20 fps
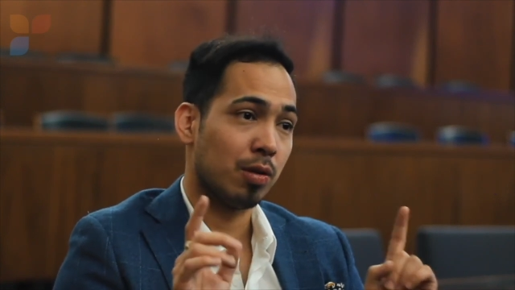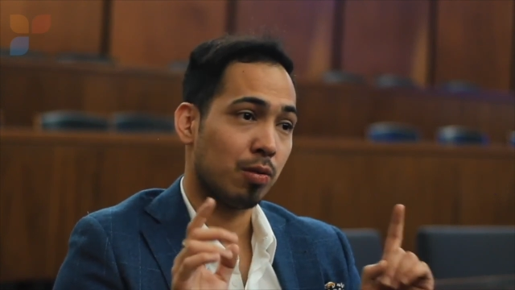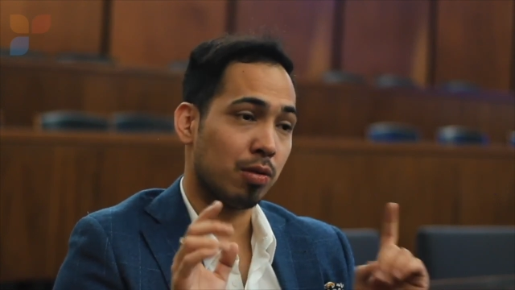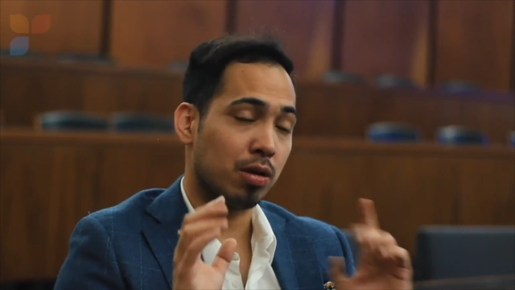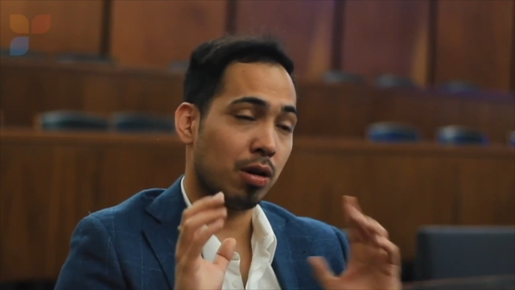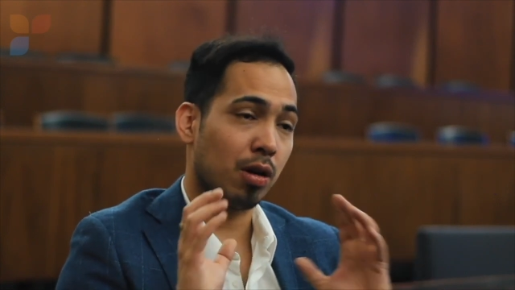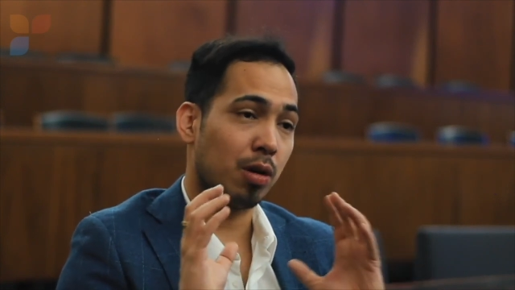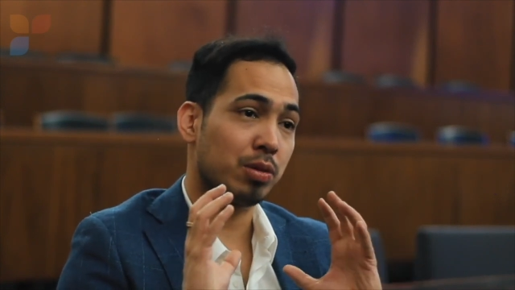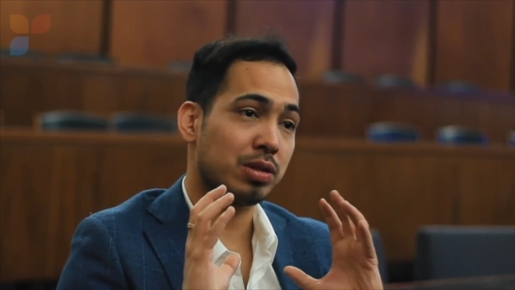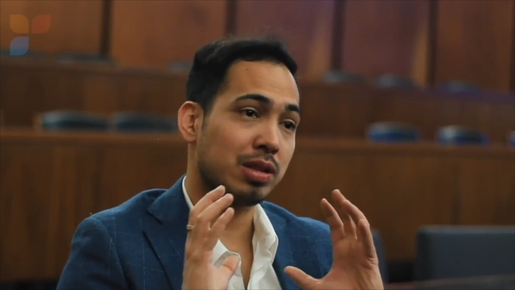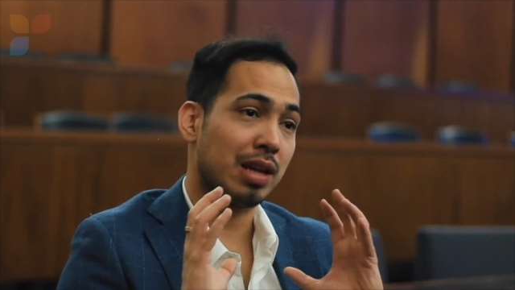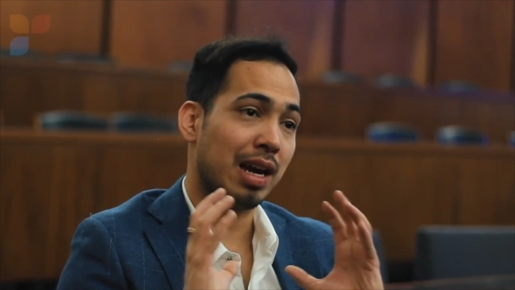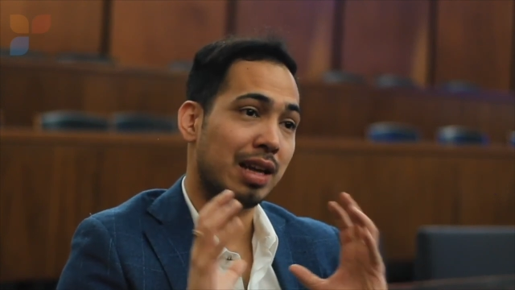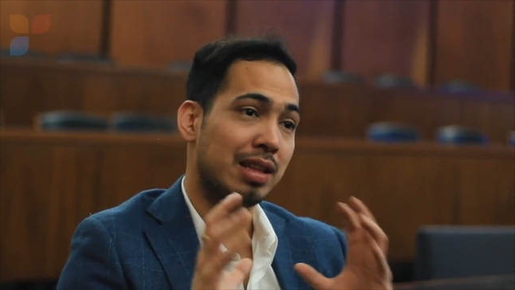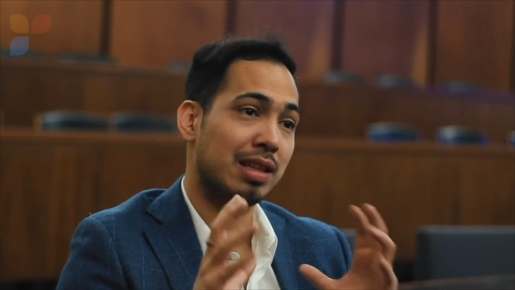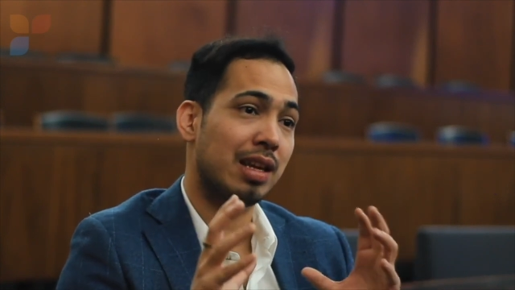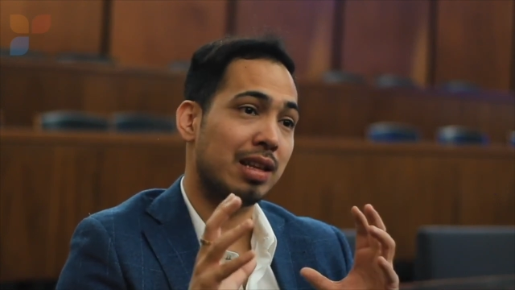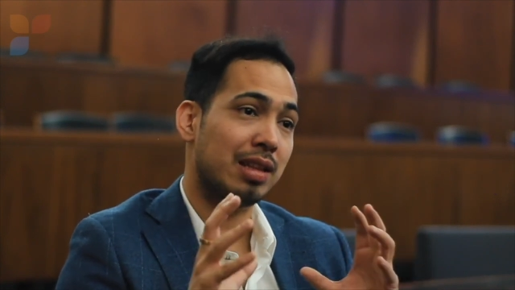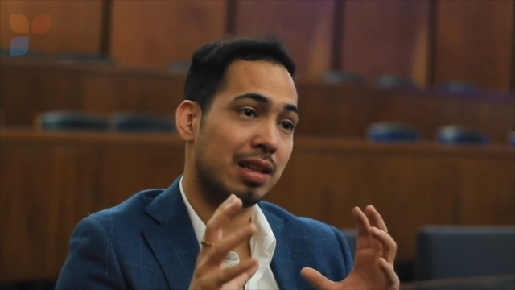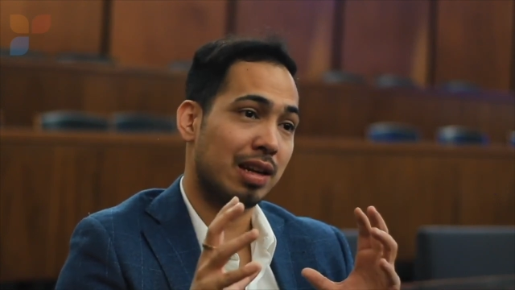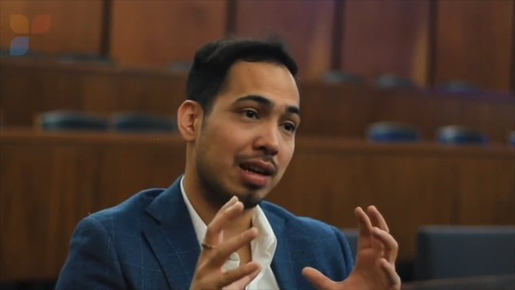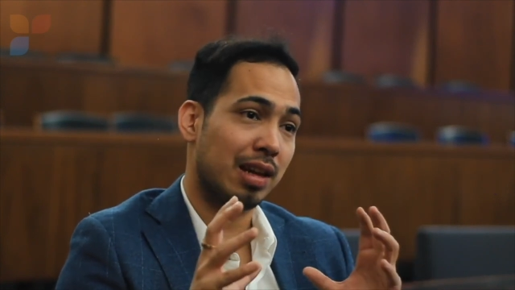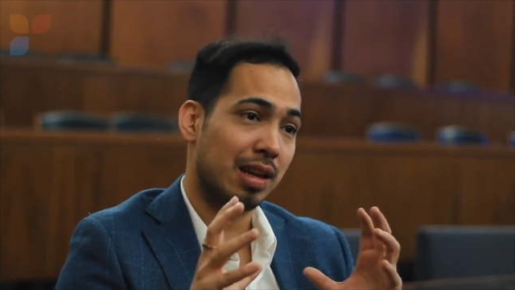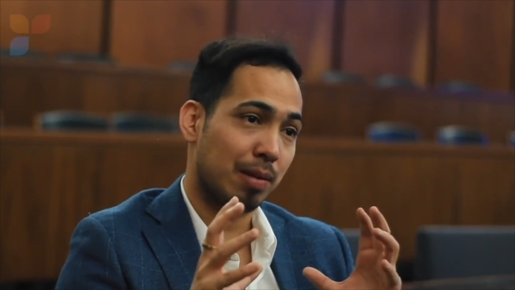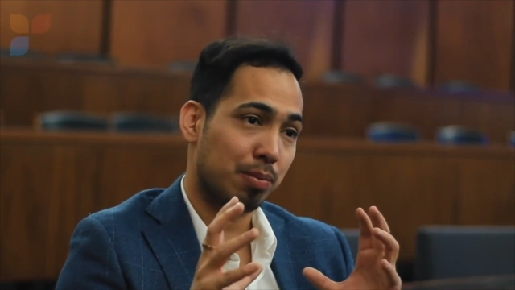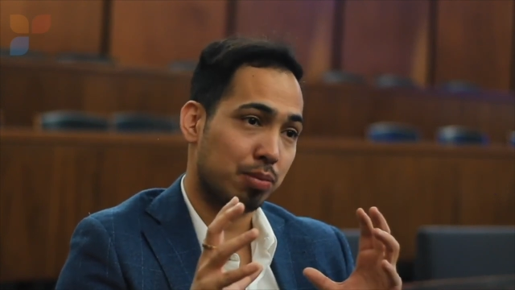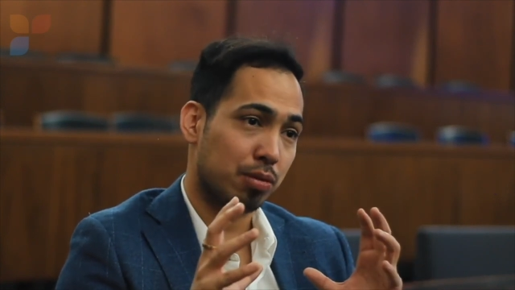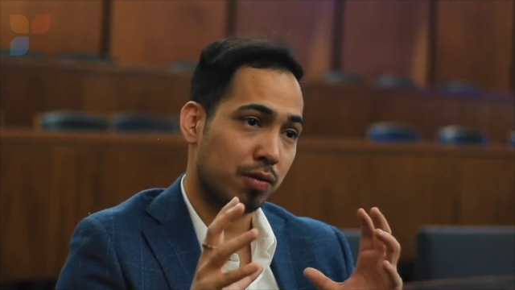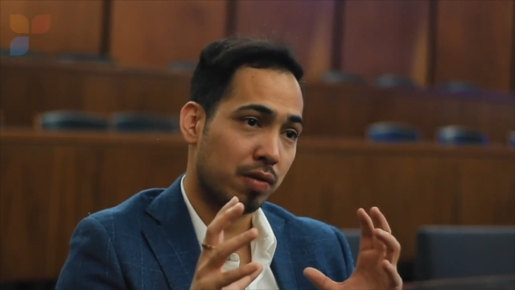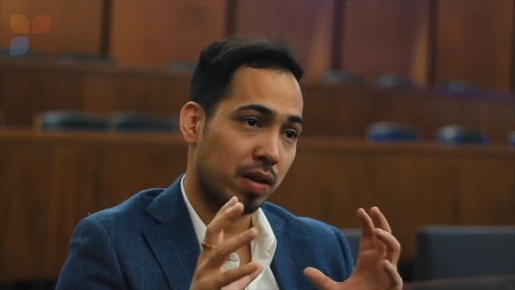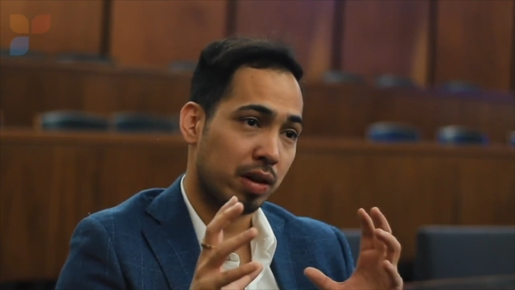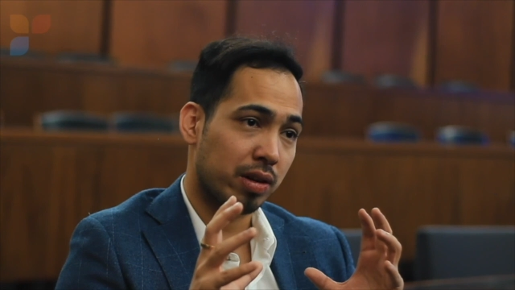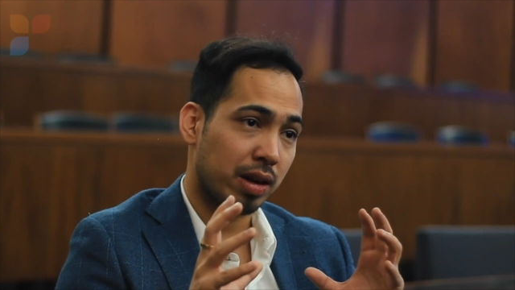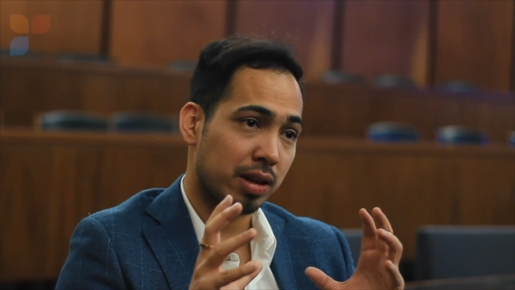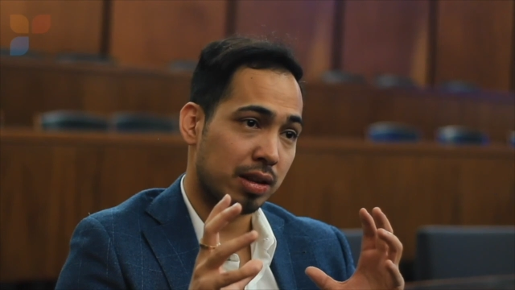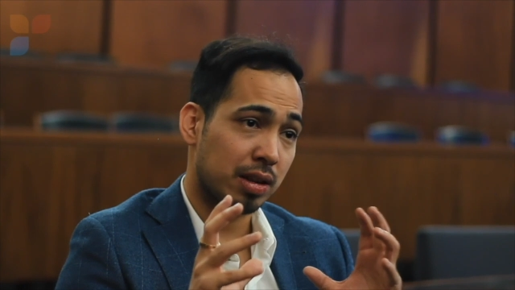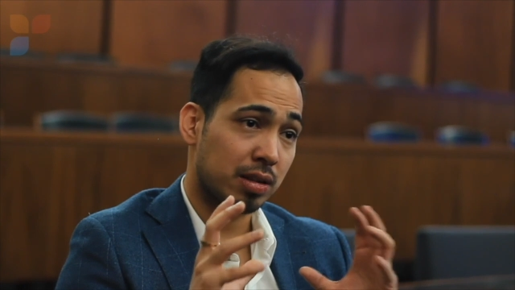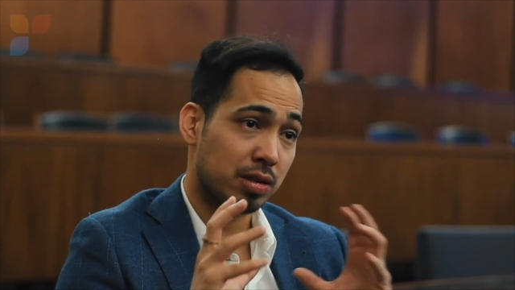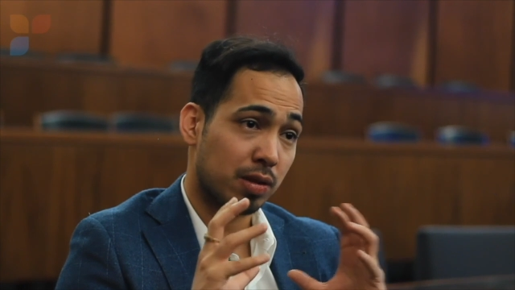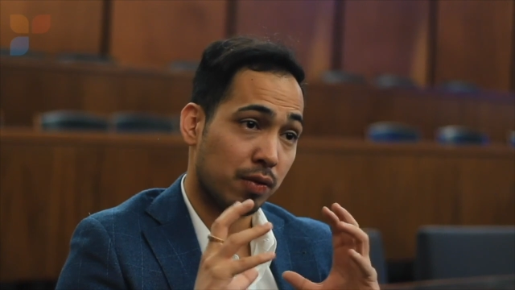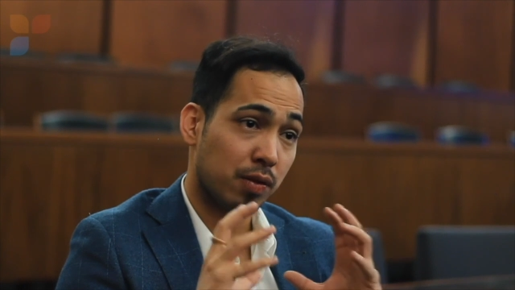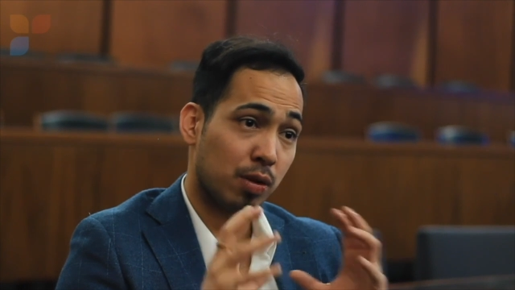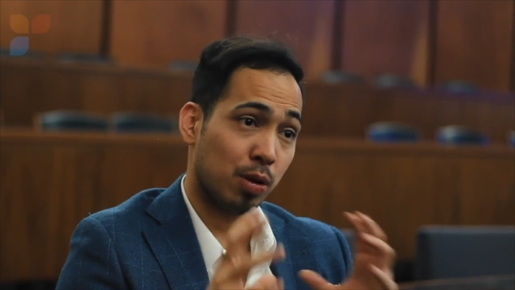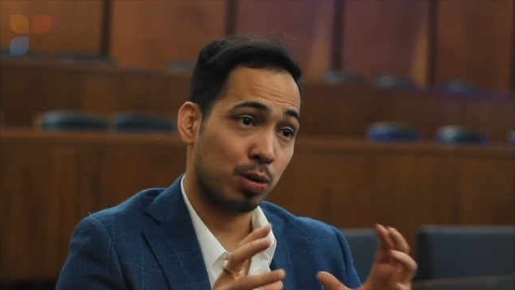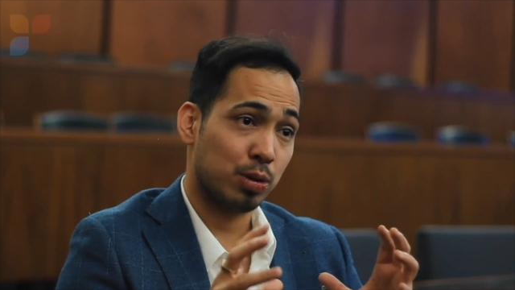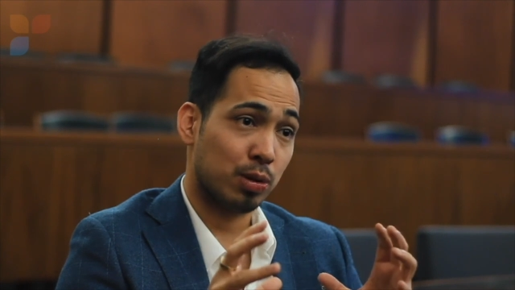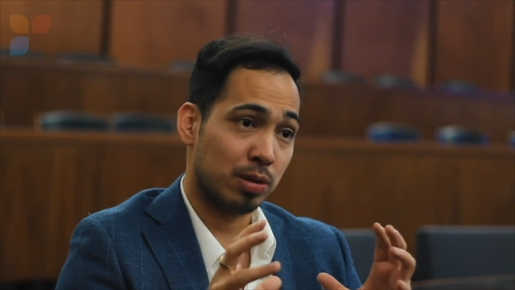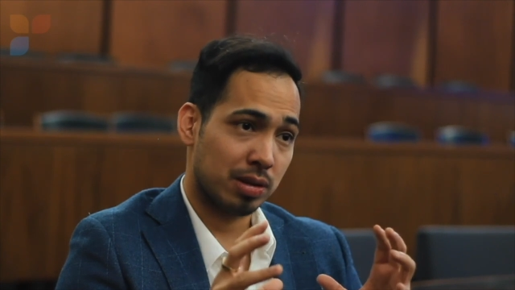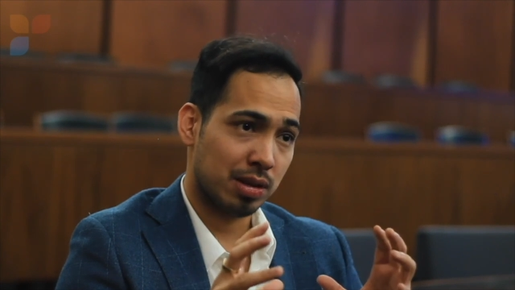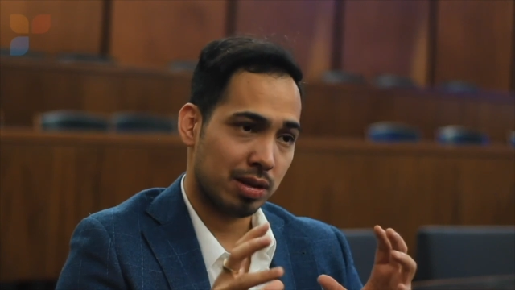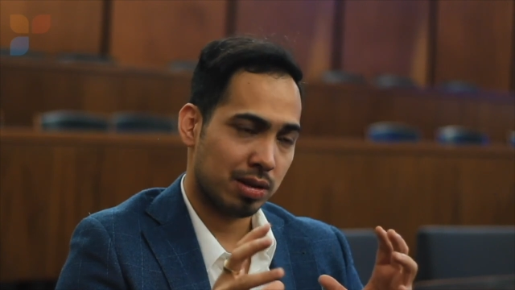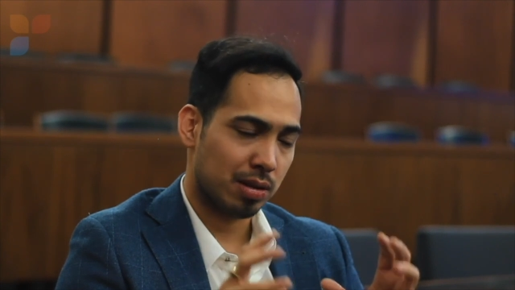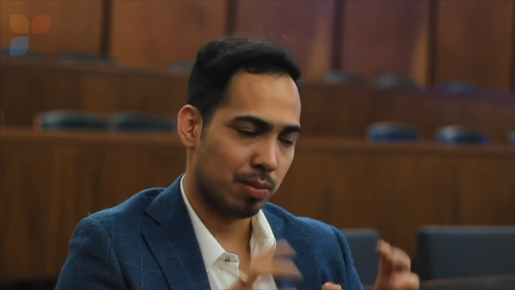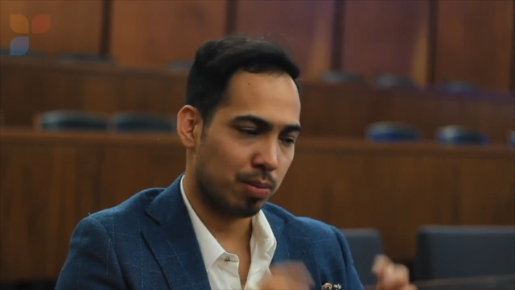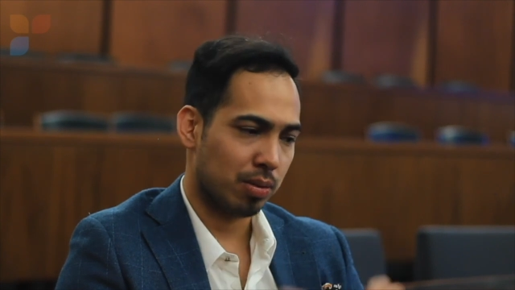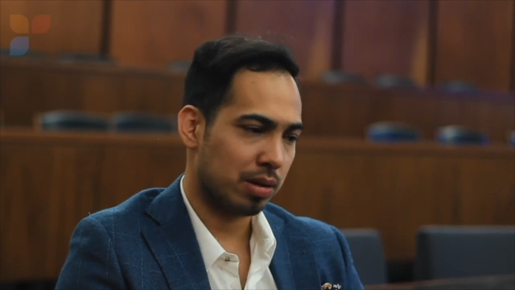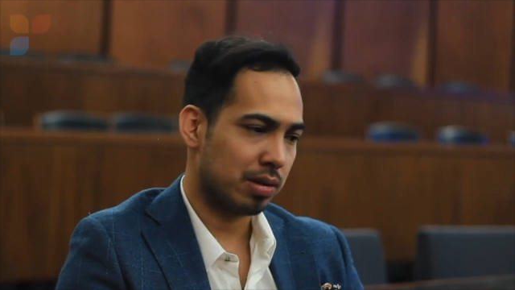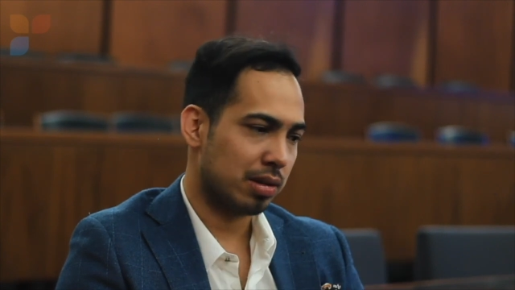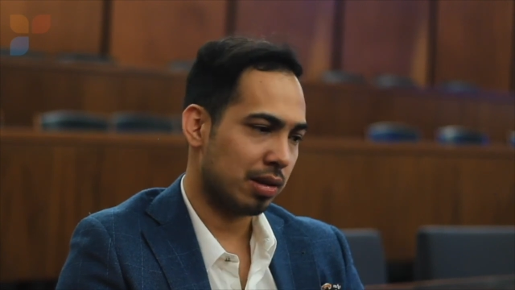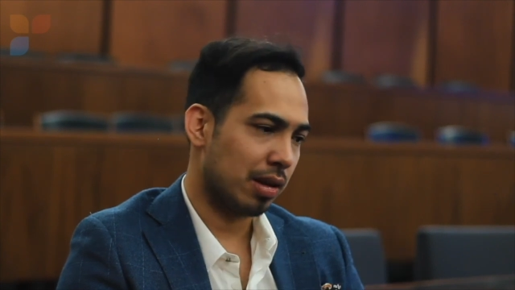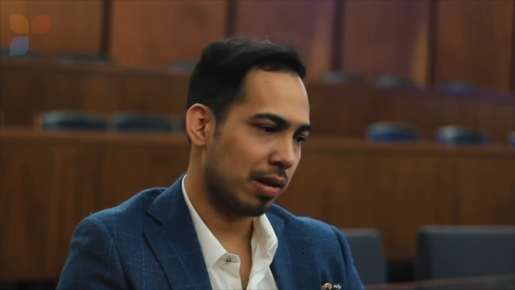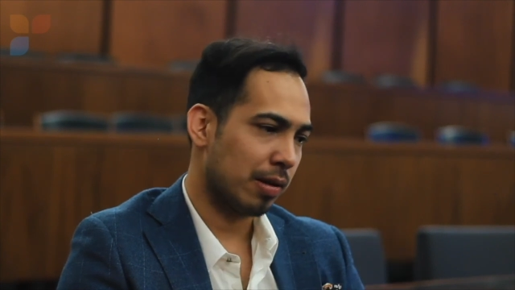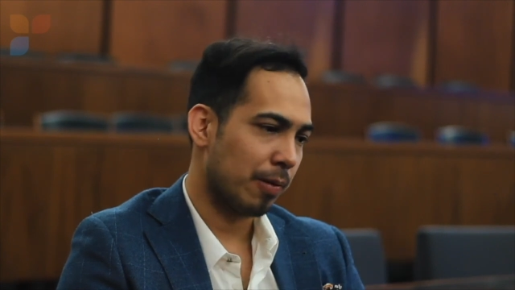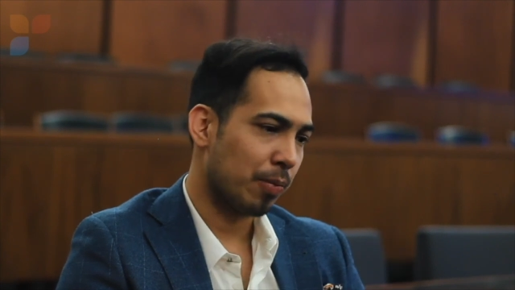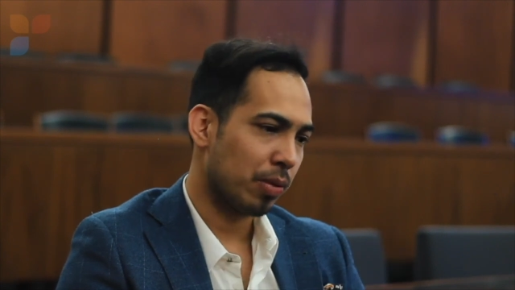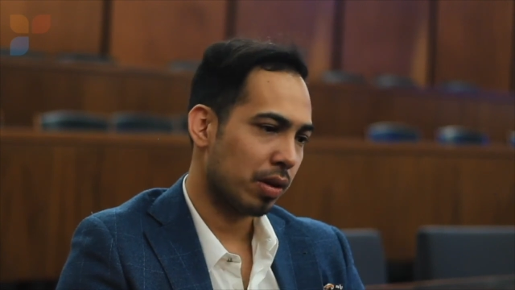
with almost identical approval ratings of close to 60%.